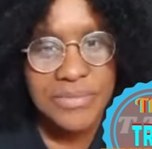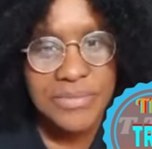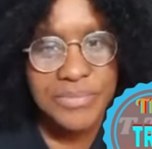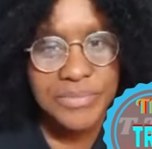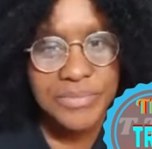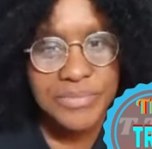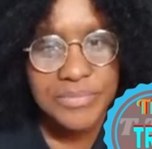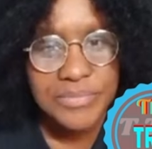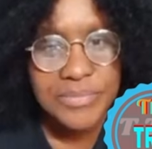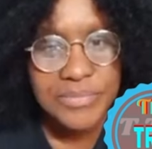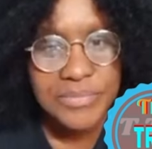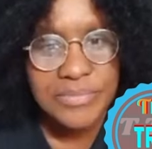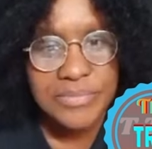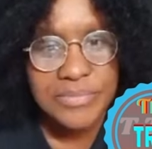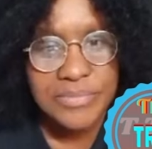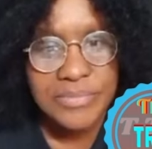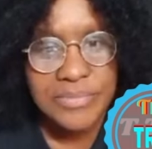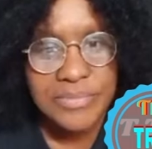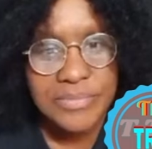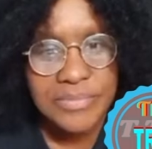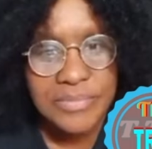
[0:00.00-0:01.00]

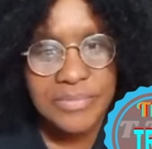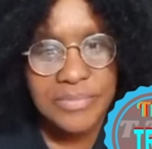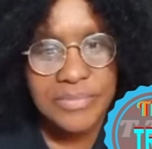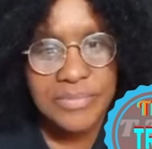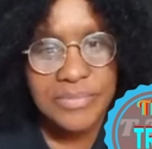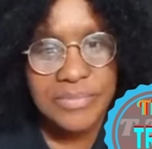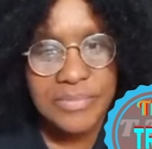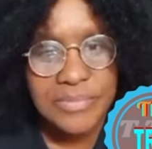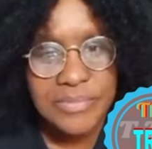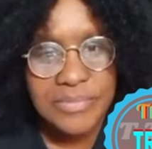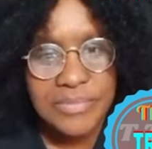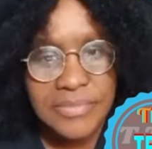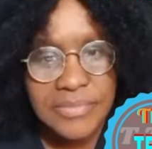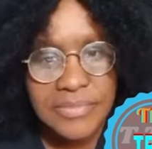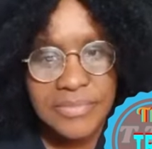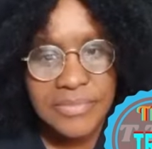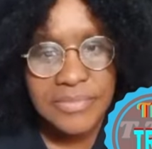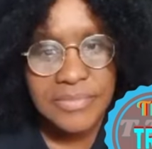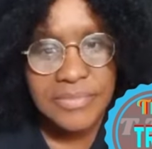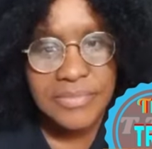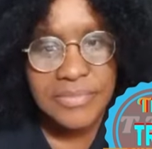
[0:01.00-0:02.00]
(no one is talking)